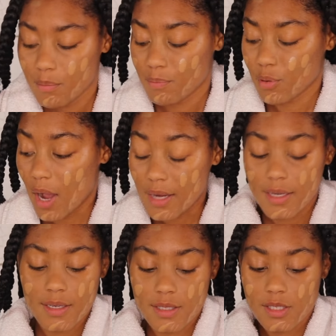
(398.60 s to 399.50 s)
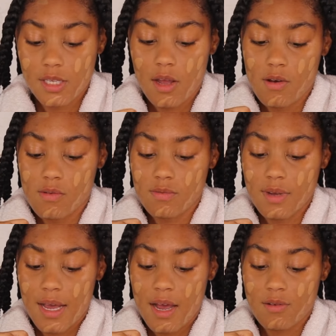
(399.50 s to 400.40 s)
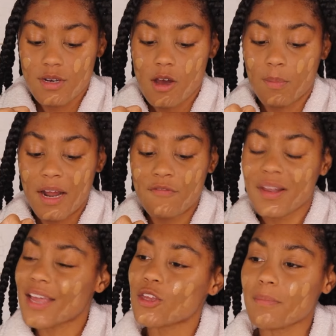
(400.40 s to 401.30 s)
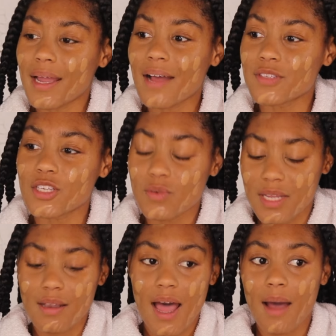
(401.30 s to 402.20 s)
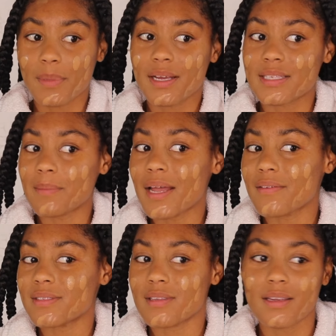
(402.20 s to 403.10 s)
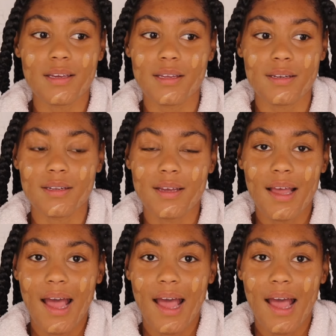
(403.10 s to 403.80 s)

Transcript: product. So I don't know, but I feel like you might have to use a lot, because I'm not seeing,